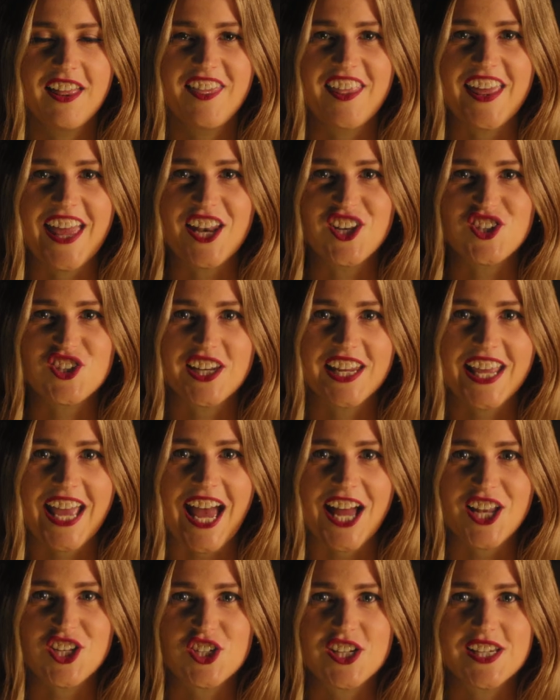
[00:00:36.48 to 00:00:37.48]
The engine
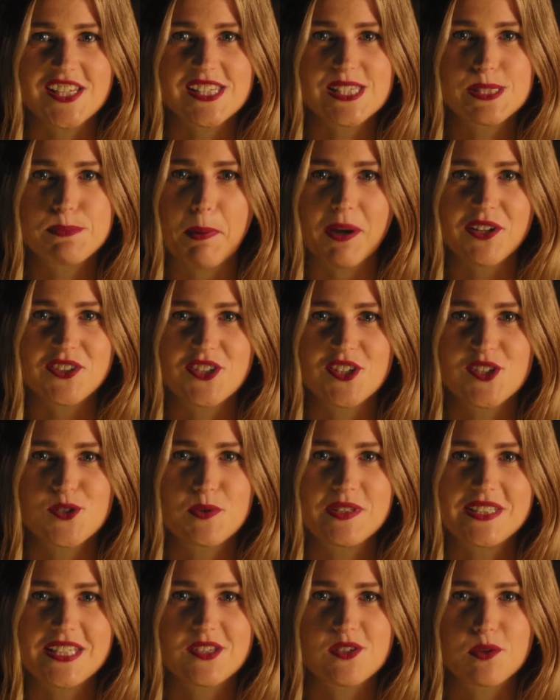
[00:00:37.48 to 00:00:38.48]
catches,
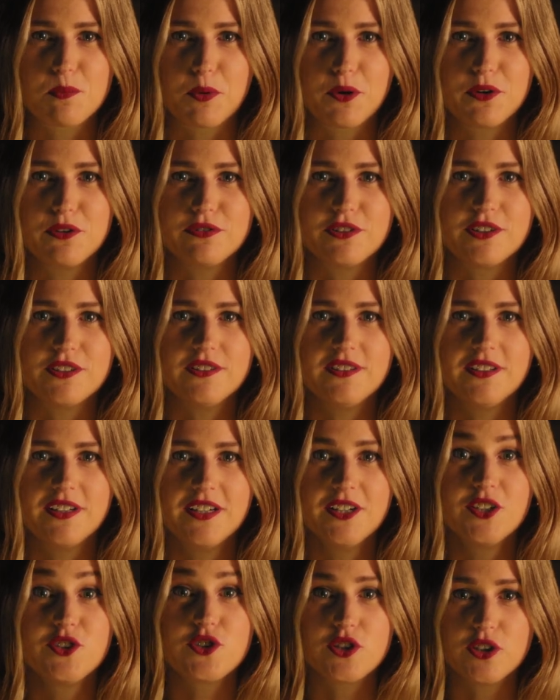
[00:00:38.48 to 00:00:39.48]
sputters with disapproval.
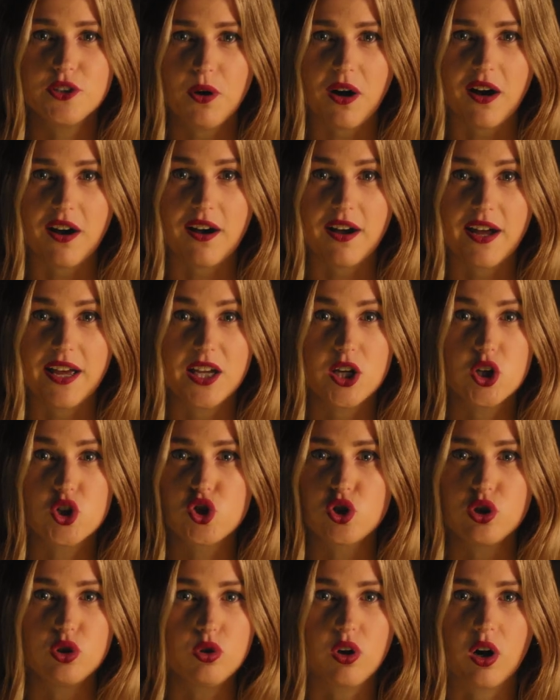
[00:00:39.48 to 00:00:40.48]
Too high,
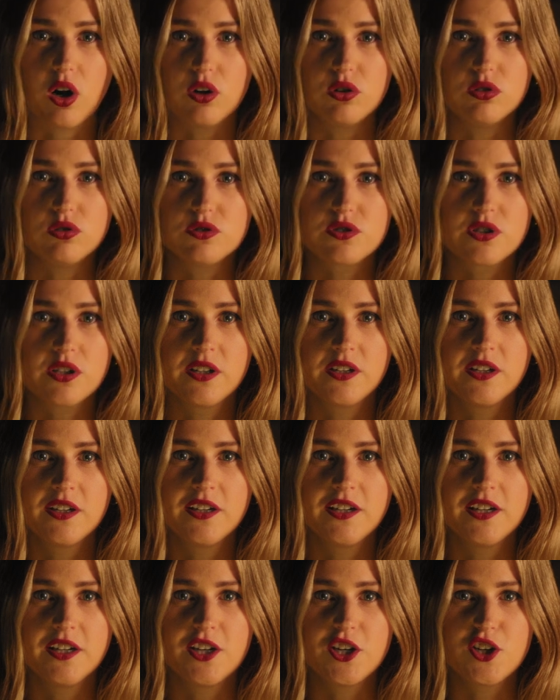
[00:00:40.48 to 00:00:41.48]
too cold.
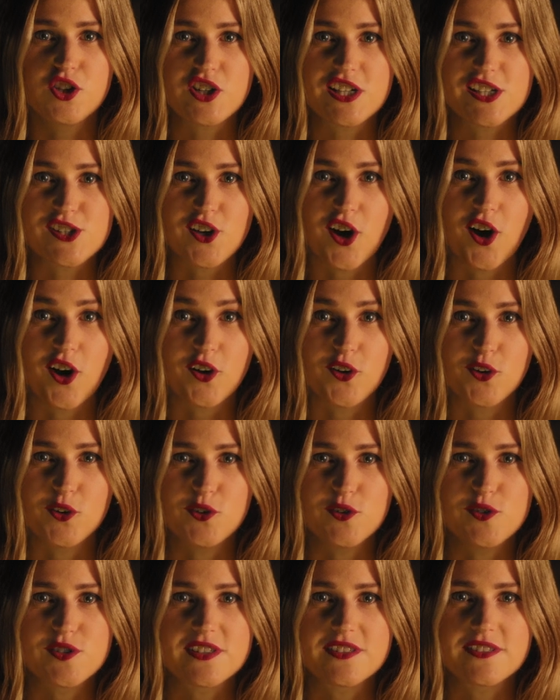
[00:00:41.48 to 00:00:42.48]
She
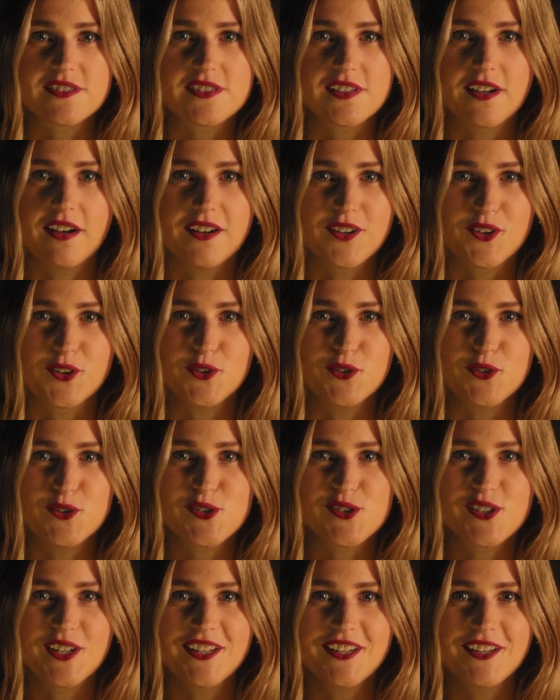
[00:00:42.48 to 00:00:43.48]
circles and
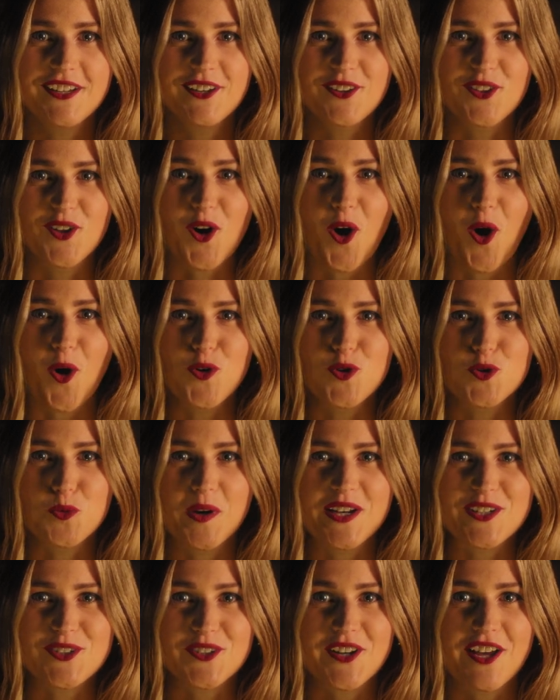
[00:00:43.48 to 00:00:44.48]
circles. The cold
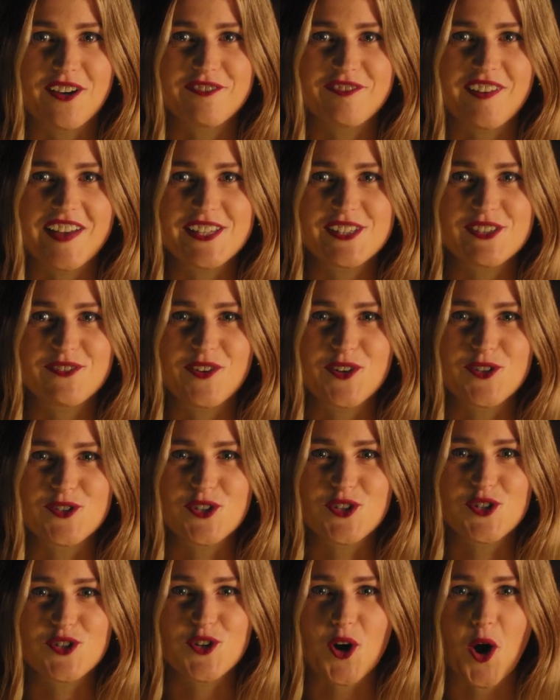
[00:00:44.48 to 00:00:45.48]
wind on her face
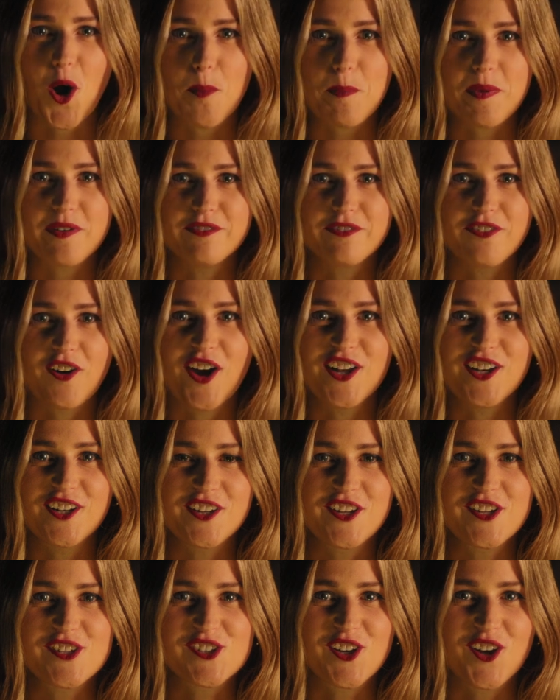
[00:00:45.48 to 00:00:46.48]
feels as sharp and
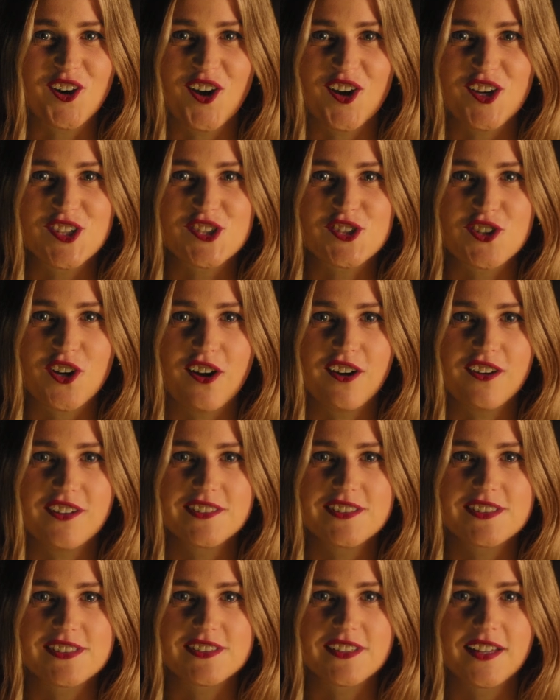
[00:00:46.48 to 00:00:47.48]
violent as glass
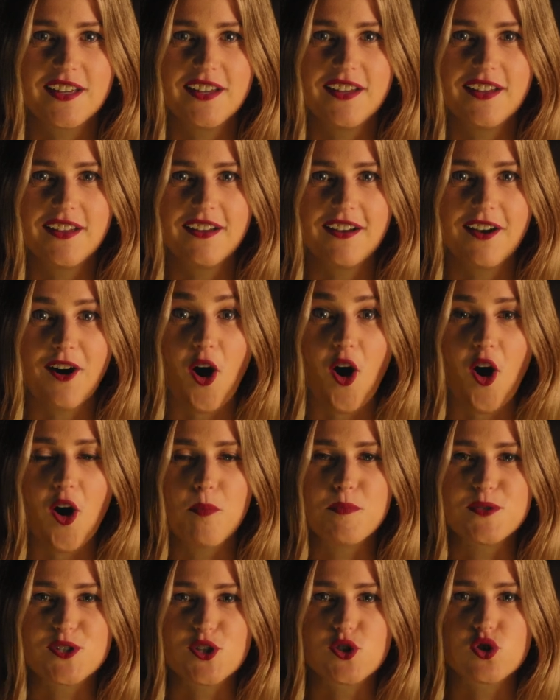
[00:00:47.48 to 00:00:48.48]
shards. Her
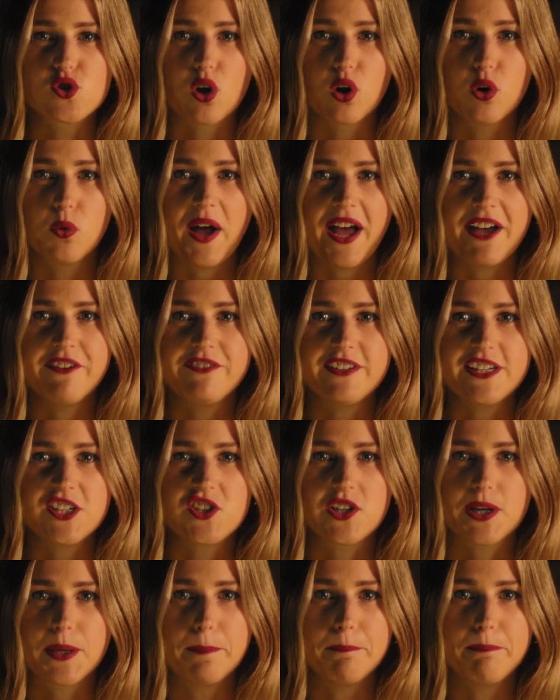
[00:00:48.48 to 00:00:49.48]
arms are so heavy
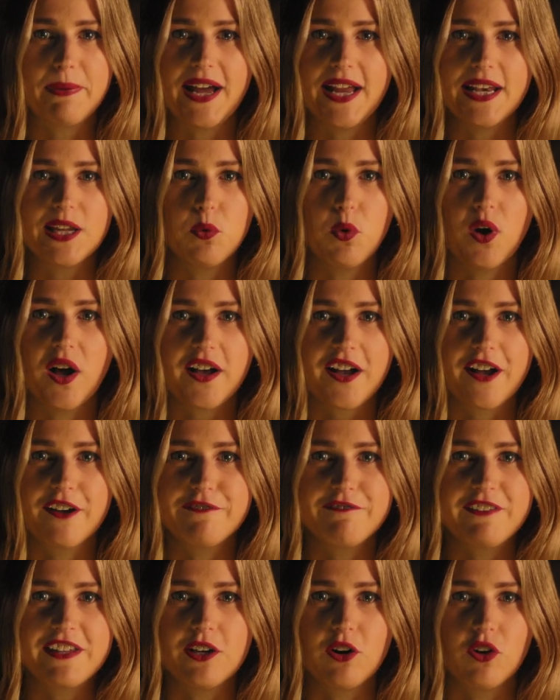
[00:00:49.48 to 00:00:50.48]
she can barely work
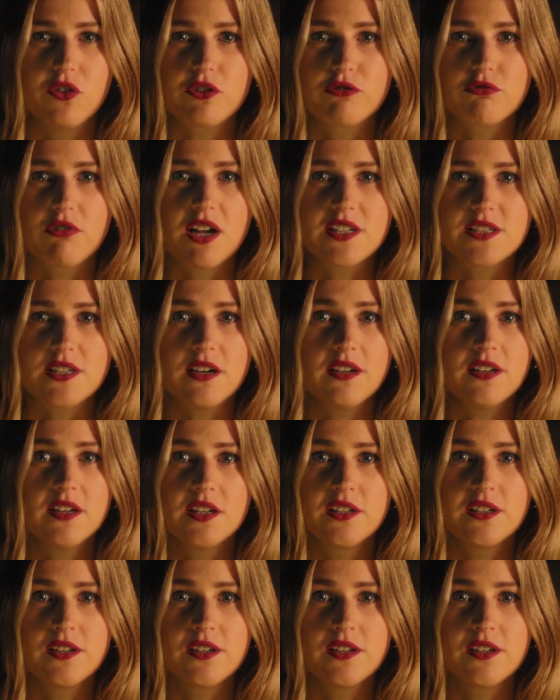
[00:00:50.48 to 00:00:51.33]
her feet on the rudder.